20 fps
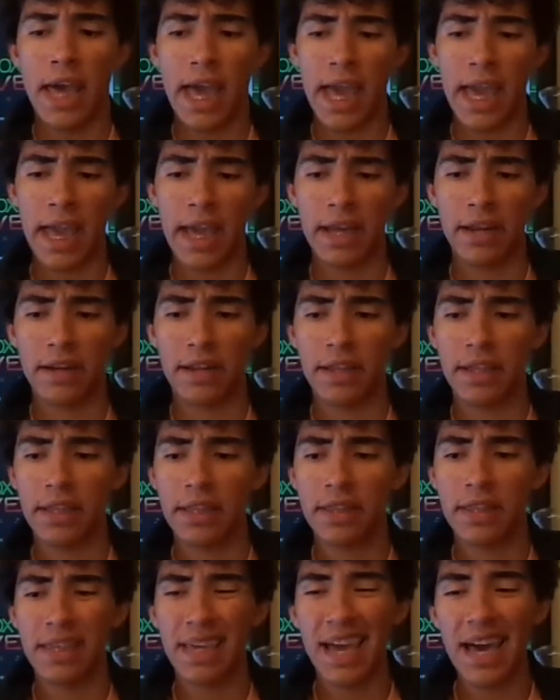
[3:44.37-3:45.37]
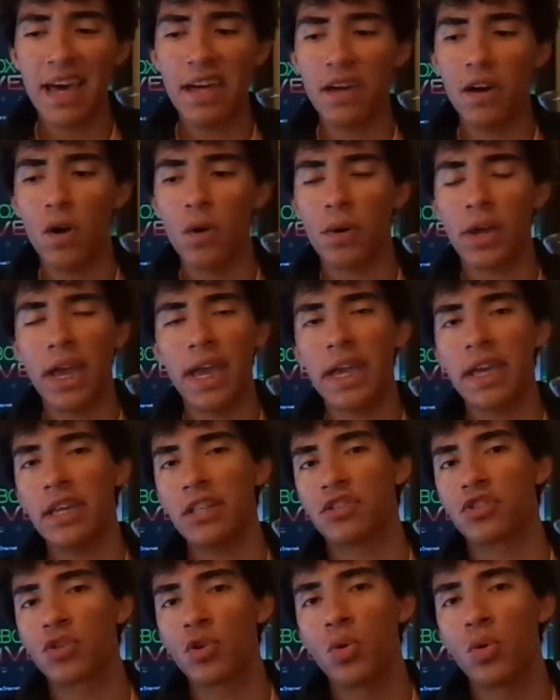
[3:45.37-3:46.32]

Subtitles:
And yeah, okay, it's